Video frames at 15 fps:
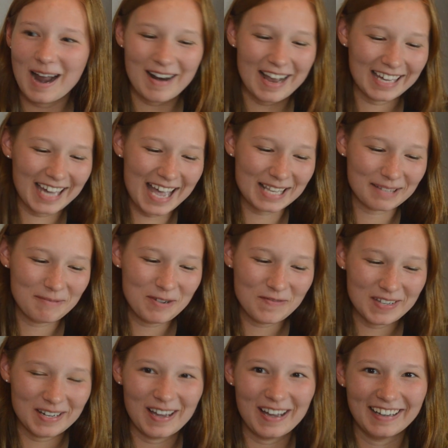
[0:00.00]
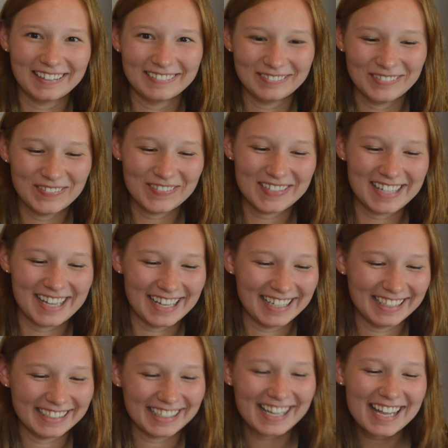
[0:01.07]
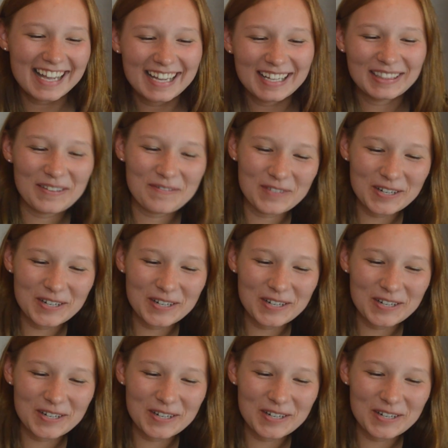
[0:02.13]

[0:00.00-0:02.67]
Alright guys, moving on. The